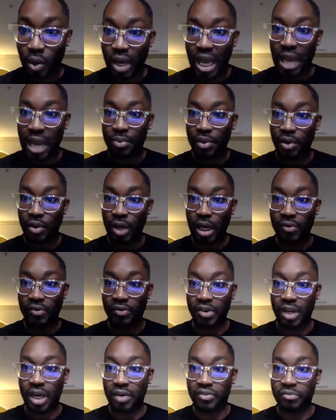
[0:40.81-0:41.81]
So happy
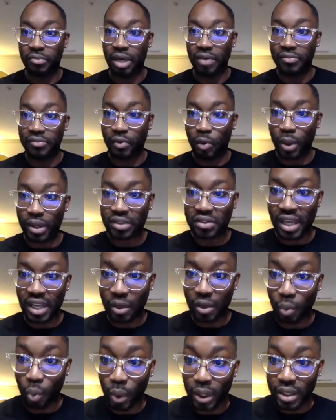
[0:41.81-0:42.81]
and grateful now for my
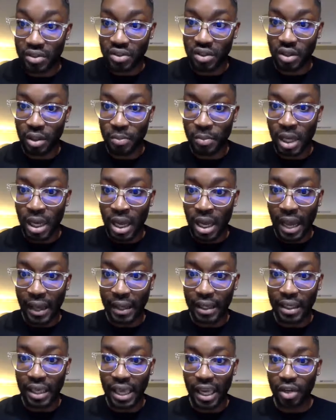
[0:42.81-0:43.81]
voice and wisdom
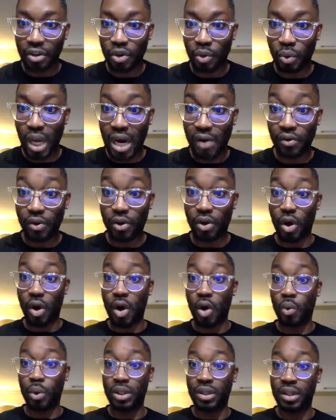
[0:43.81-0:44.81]
I gained through
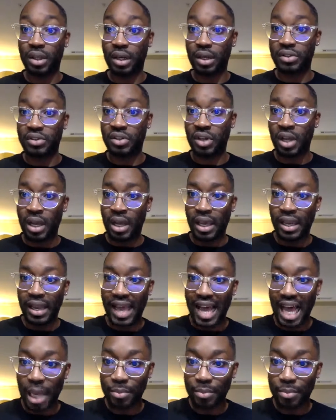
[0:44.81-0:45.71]
every call with us.